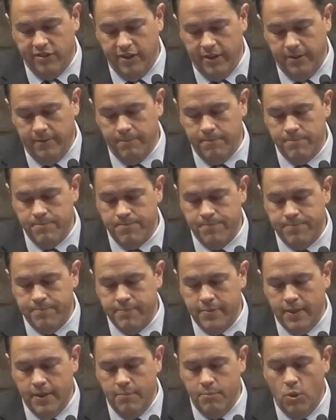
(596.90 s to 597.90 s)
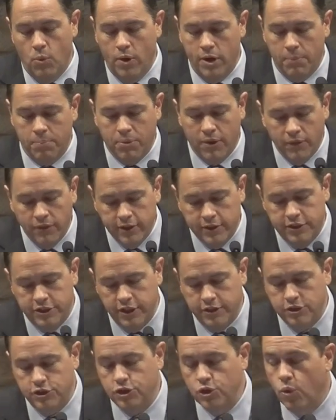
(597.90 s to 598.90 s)
But what a privilege and joy it is,
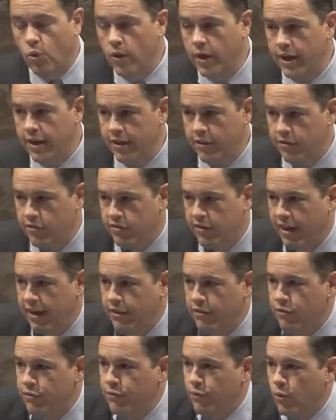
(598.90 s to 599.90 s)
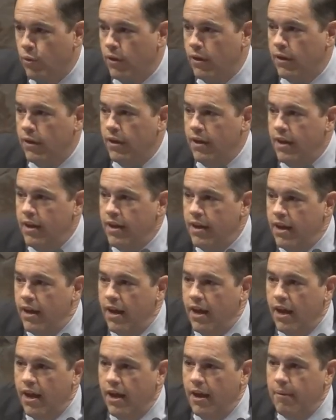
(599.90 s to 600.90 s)
Saints, for um,
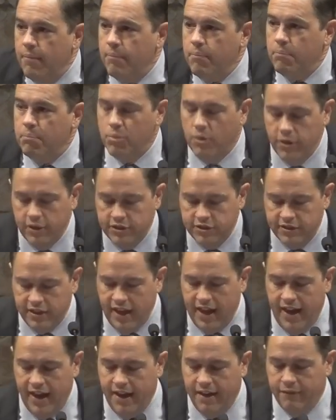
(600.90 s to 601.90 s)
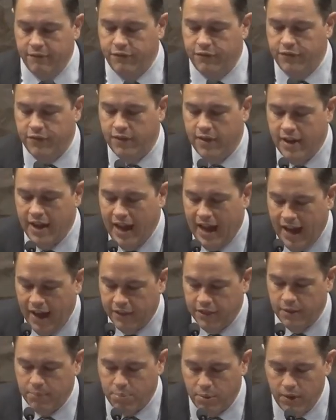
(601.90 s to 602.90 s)
Brooks to have had the privilege with his
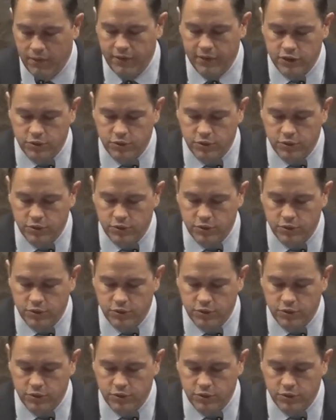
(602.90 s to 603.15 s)
team